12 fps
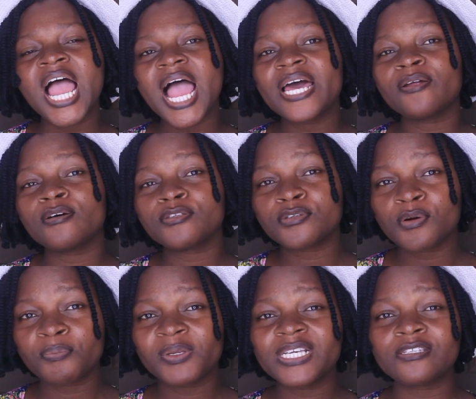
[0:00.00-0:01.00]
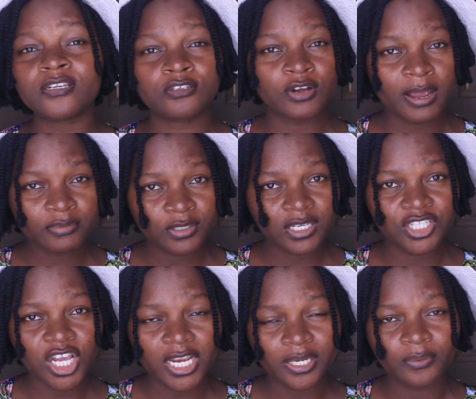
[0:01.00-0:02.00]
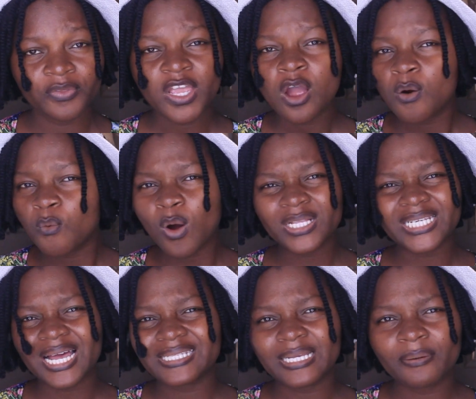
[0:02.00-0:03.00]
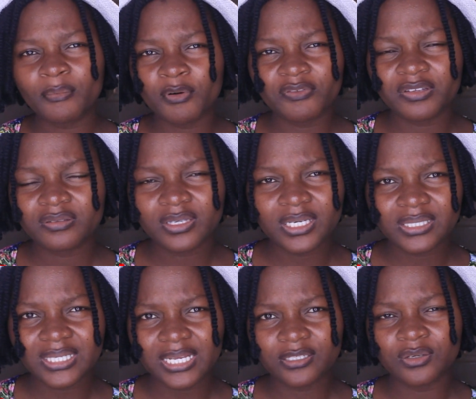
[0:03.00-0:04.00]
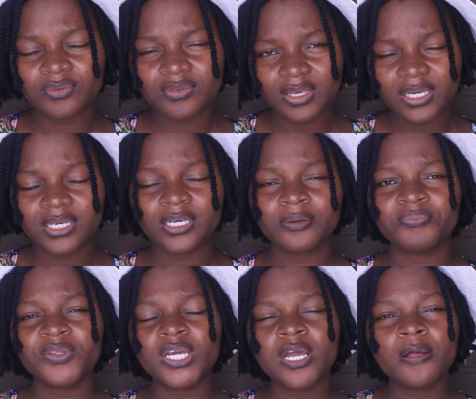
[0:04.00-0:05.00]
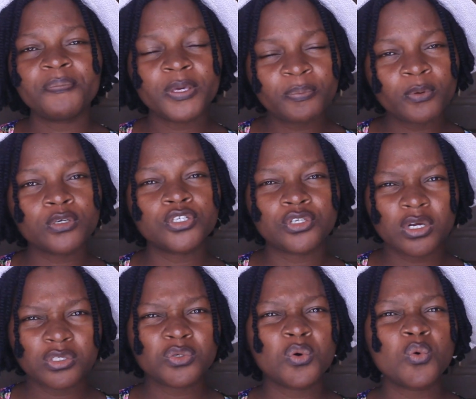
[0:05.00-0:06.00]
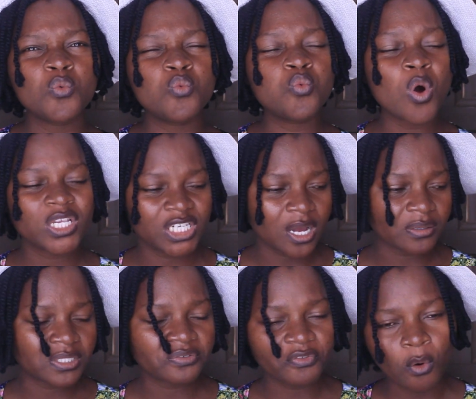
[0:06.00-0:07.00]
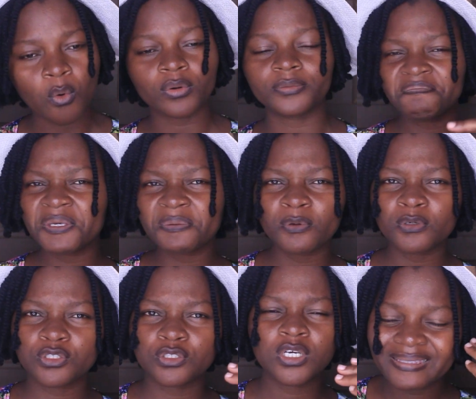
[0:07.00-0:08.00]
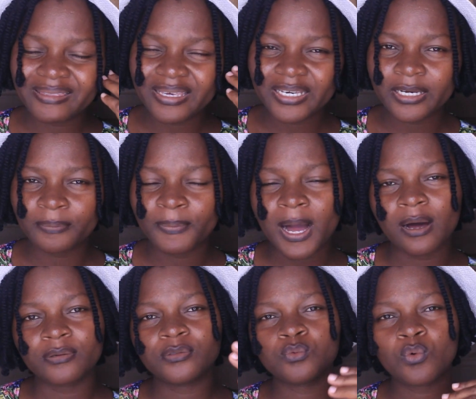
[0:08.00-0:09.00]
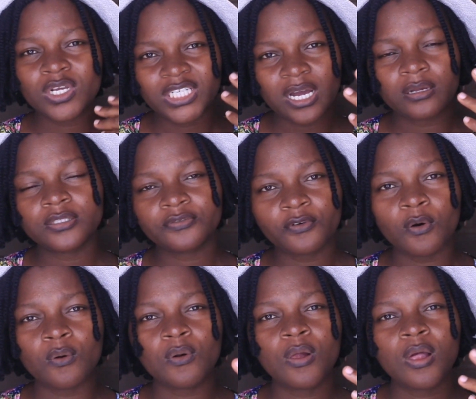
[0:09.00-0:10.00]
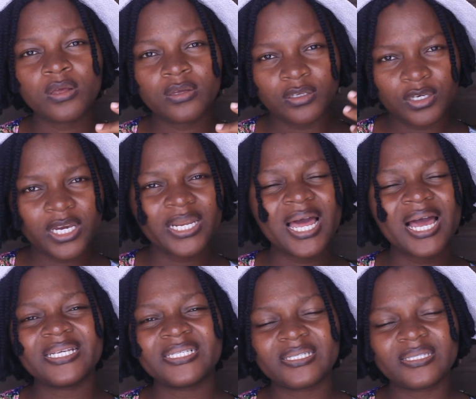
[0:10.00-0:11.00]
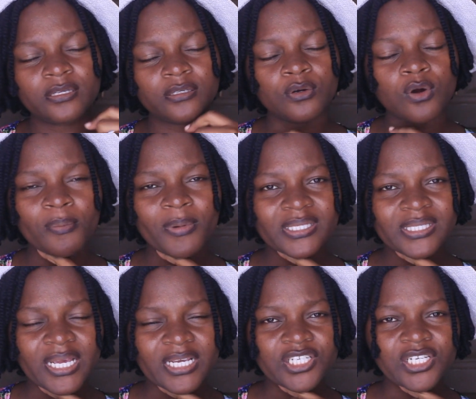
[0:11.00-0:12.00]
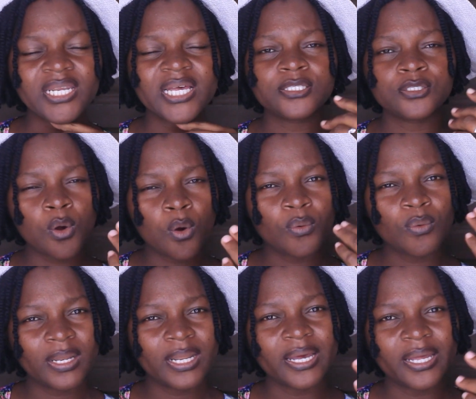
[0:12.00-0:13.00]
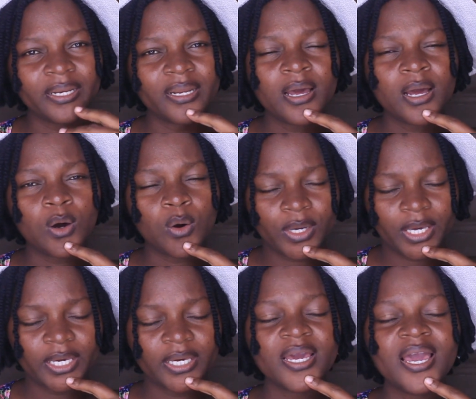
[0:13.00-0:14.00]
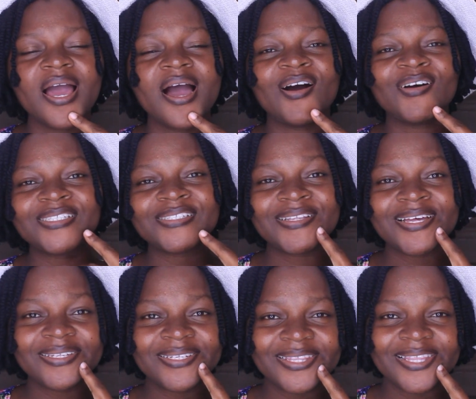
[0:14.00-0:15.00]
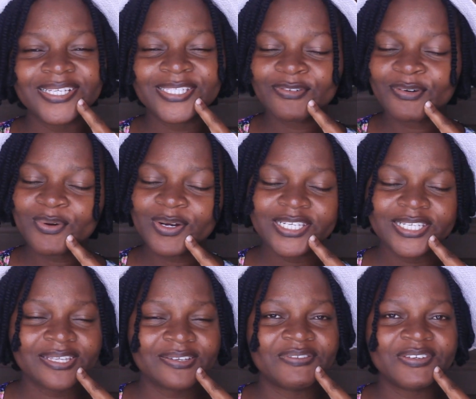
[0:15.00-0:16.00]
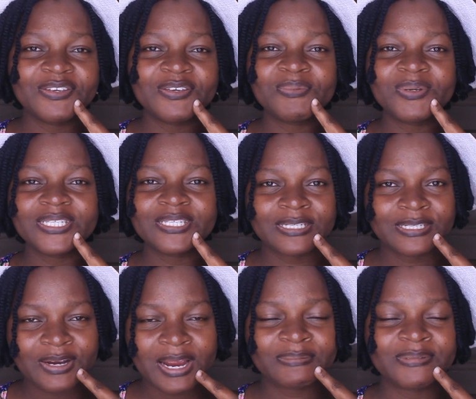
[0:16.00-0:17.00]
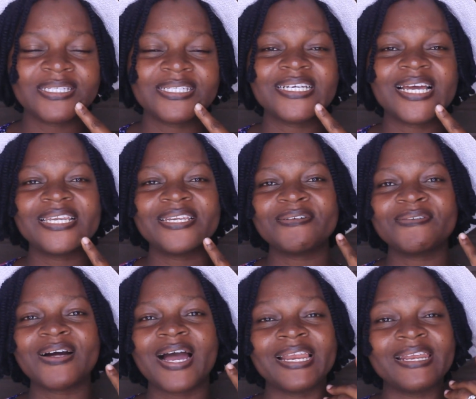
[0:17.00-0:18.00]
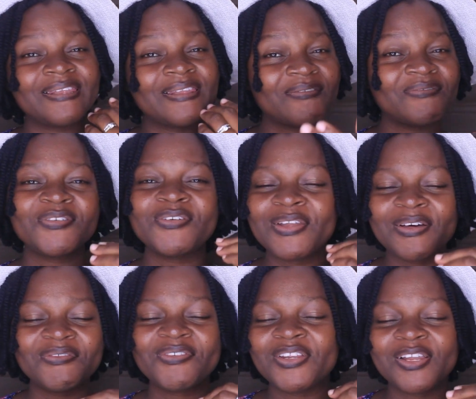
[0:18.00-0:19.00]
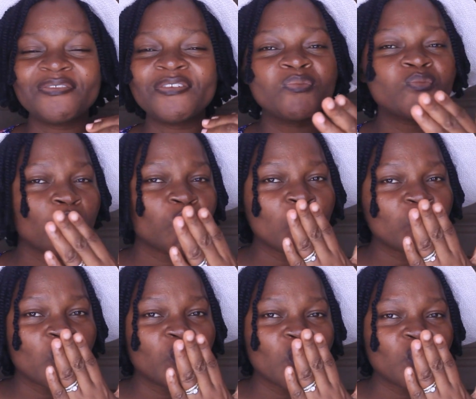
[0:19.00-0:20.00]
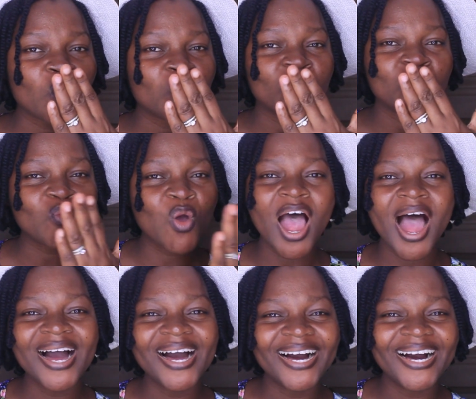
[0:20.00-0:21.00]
and also please subscribe to the channel. What are some of the things that you think people should also watch out for? People should think about, watch out for. You can add it in the comment section. Let's all learn. Okay, until then, thanks for watching the video. Please subscribe to the channel. I love you, love you, love you.